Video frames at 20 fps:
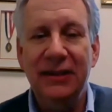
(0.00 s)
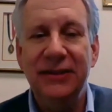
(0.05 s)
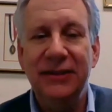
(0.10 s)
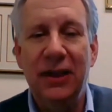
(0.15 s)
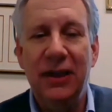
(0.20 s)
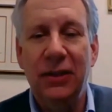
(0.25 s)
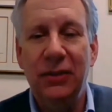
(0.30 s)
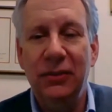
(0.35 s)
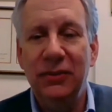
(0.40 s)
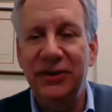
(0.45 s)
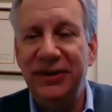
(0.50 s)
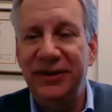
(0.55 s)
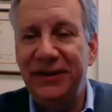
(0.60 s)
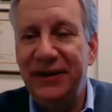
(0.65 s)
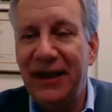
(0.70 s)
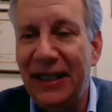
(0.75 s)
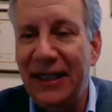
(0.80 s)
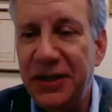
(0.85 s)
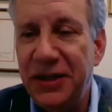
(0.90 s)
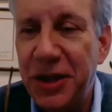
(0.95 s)
so
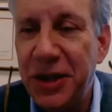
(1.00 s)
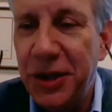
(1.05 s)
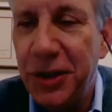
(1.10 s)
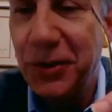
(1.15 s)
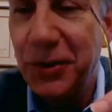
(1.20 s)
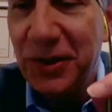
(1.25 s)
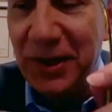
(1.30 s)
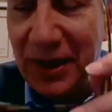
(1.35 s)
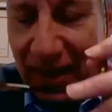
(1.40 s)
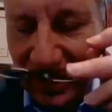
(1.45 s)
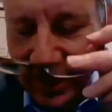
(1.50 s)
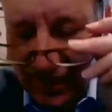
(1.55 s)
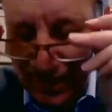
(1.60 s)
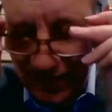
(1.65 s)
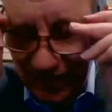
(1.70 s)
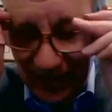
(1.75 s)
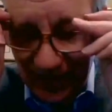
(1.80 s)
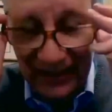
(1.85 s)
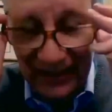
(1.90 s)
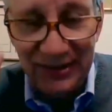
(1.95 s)
stay tuned.
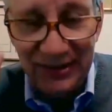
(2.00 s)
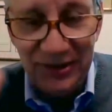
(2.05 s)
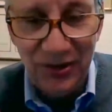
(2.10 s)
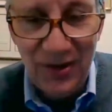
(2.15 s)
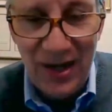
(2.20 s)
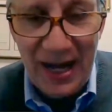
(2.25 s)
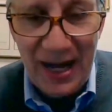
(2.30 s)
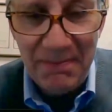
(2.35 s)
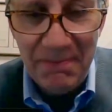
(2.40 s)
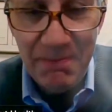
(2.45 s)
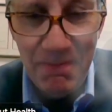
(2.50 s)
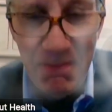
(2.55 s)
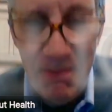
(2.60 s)
Thanks a lot.